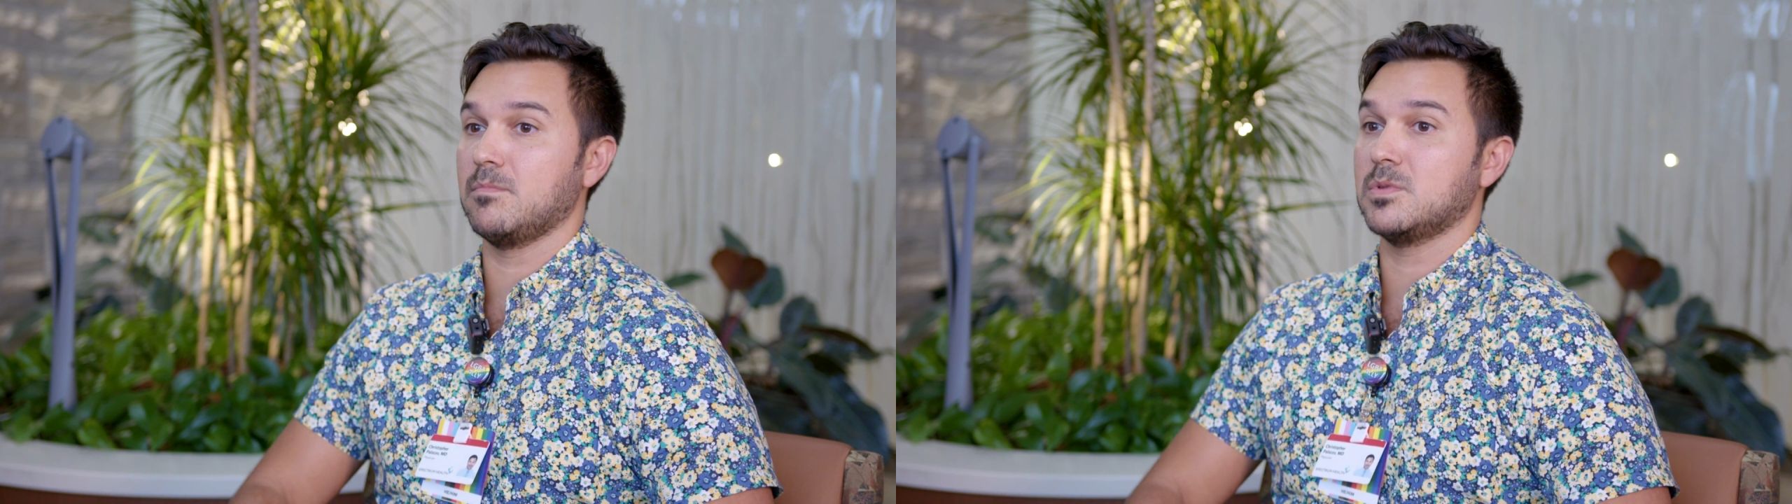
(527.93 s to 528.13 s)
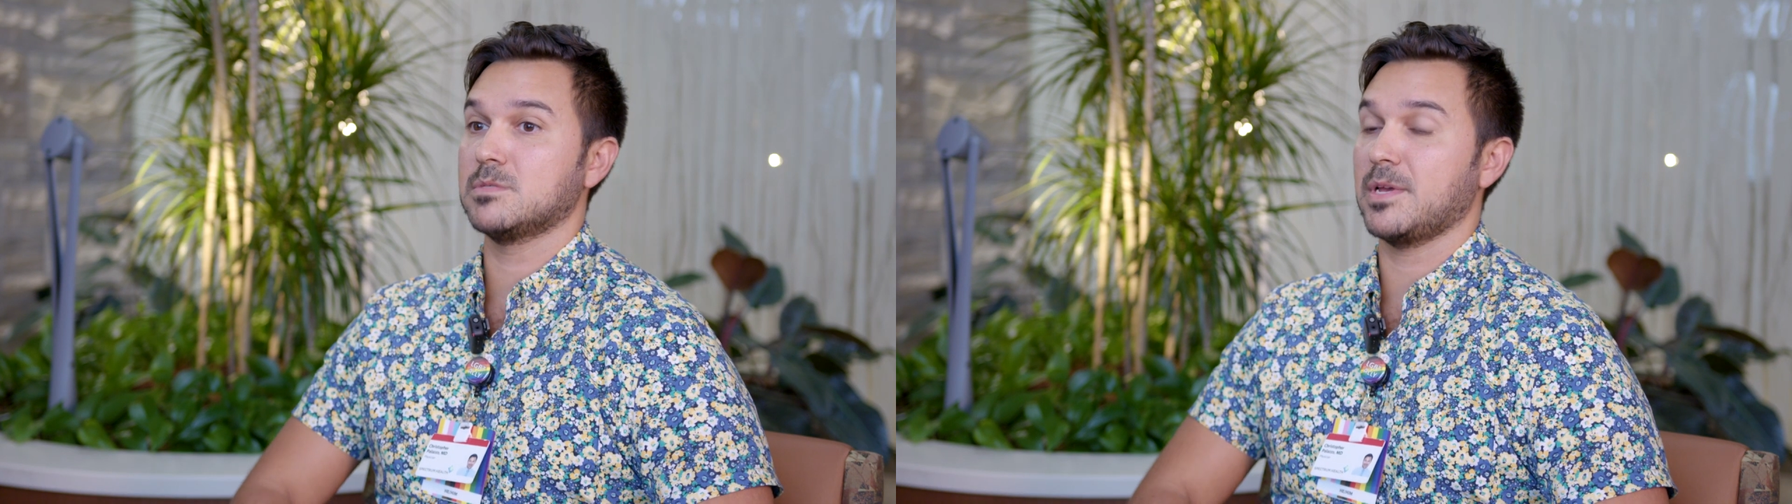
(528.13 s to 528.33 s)

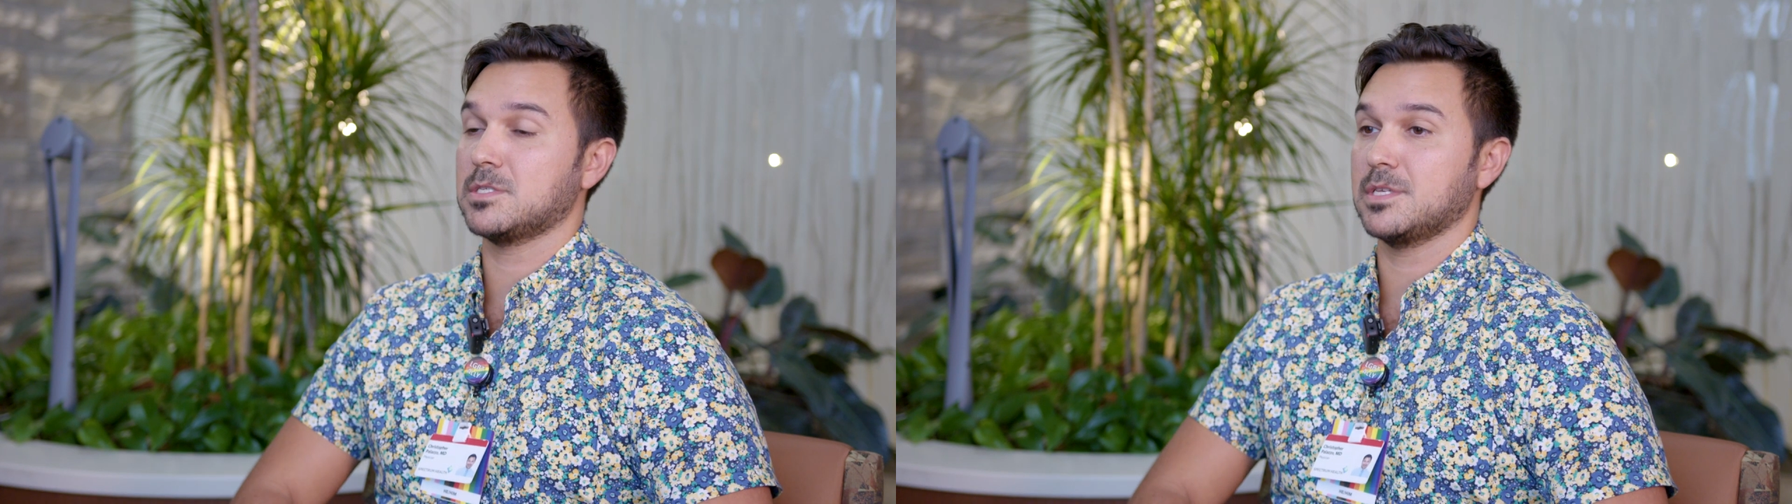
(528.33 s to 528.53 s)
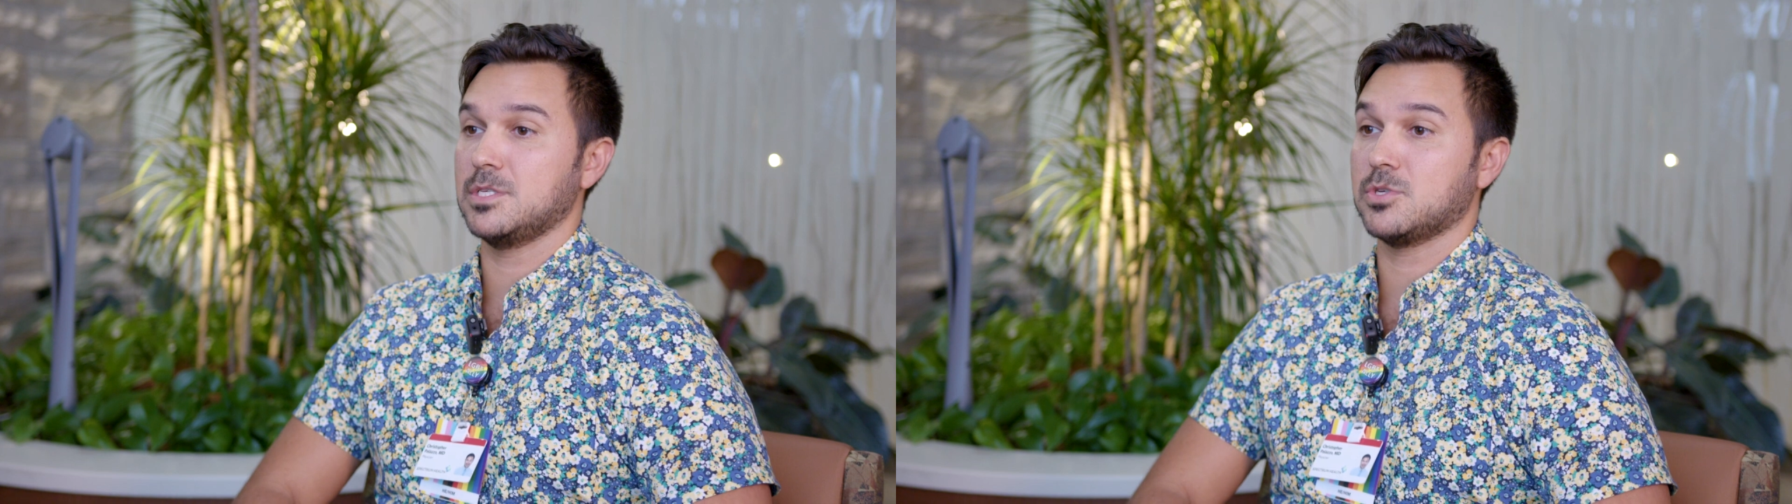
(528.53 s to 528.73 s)

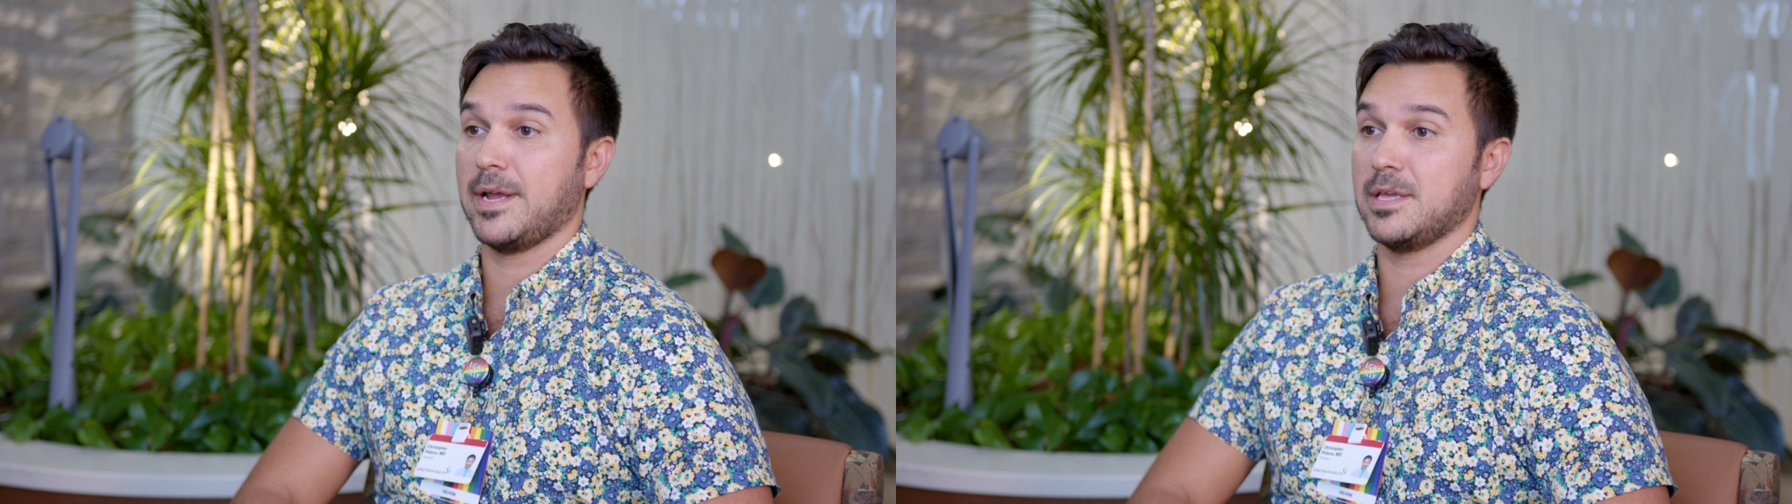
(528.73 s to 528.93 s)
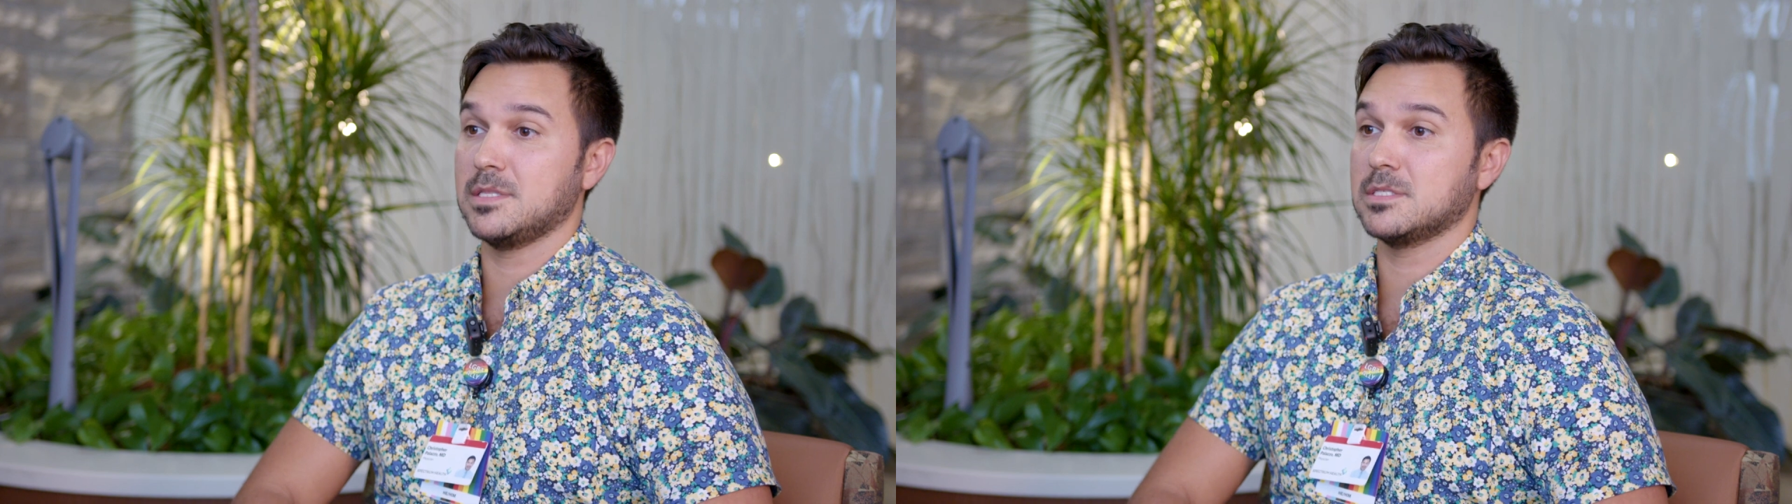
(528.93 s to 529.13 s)
especially
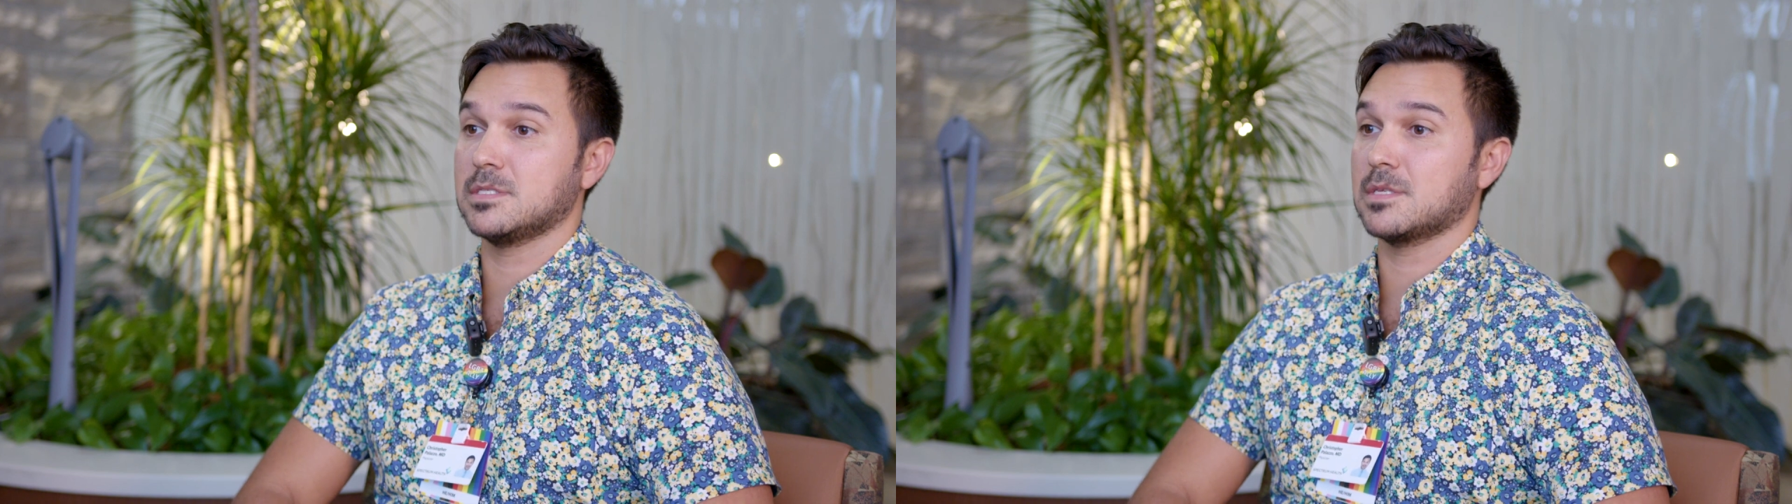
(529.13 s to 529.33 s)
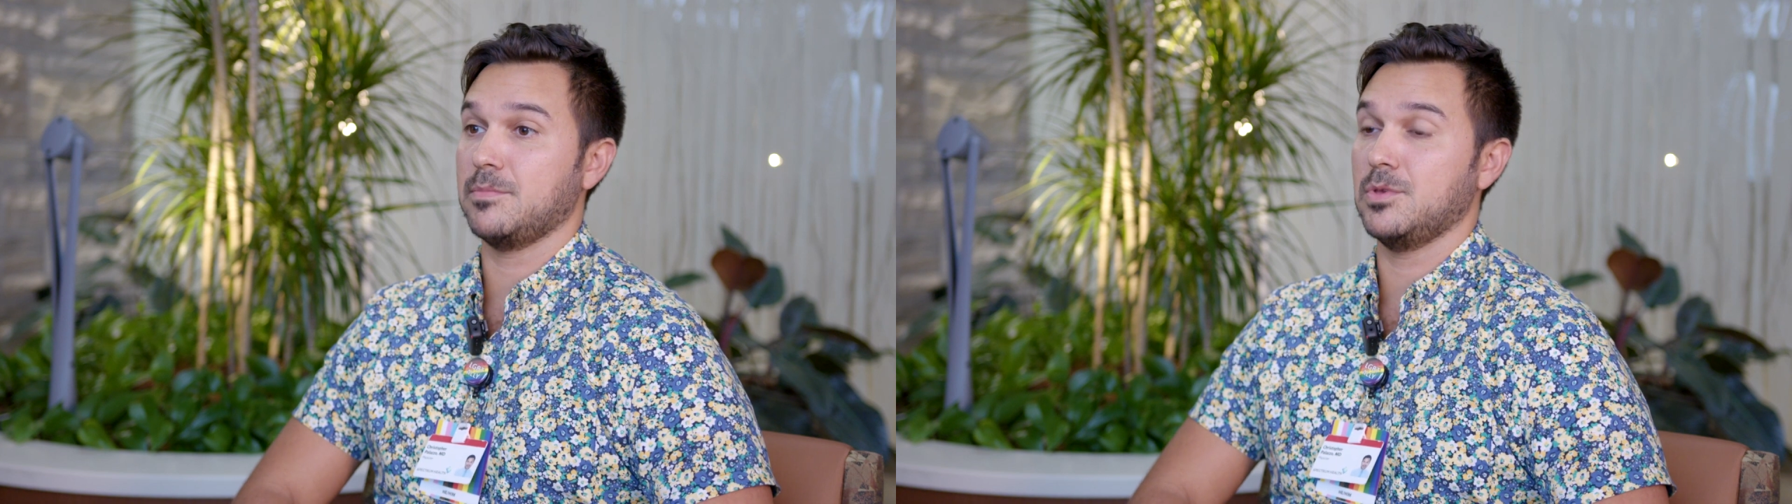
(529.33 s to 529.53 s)

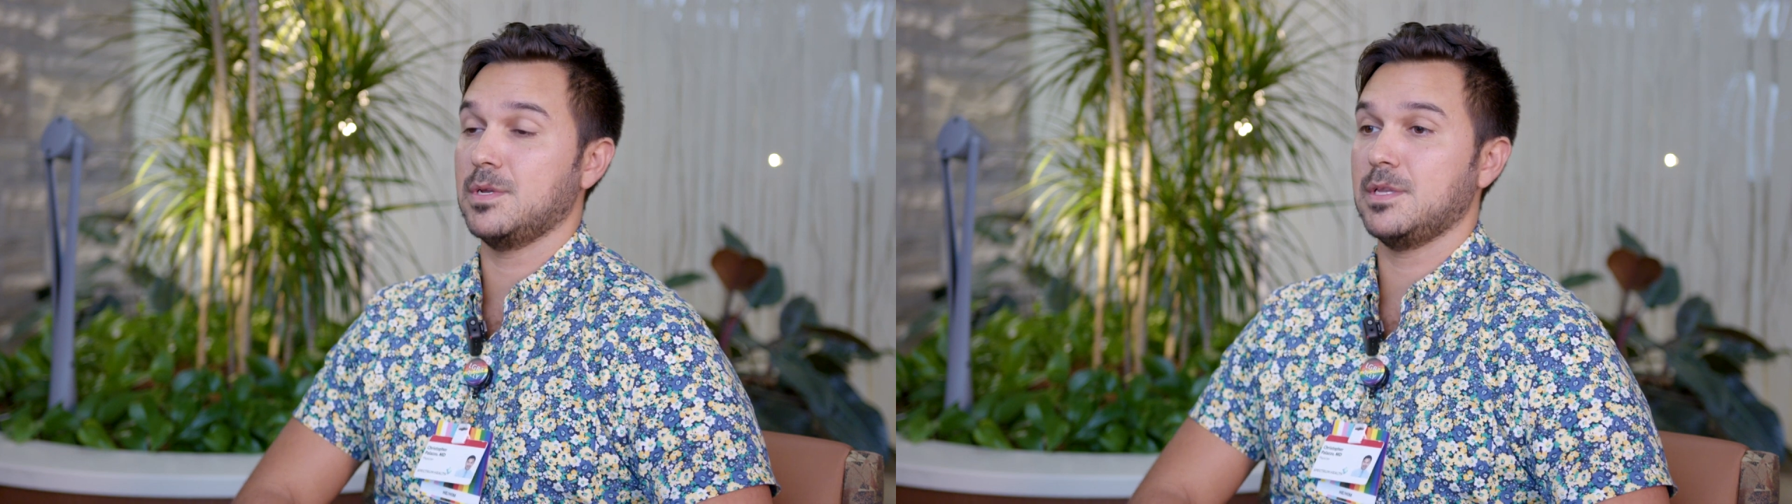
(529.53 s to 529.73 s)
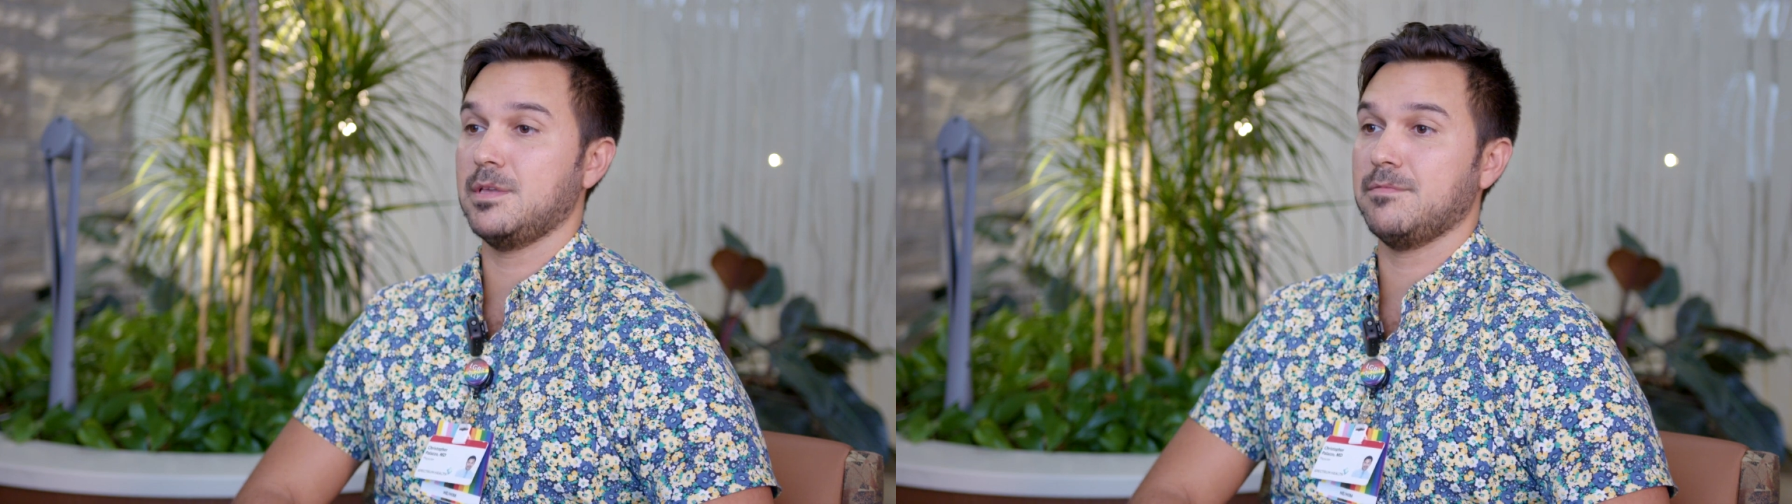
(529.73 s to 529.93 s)
trans community,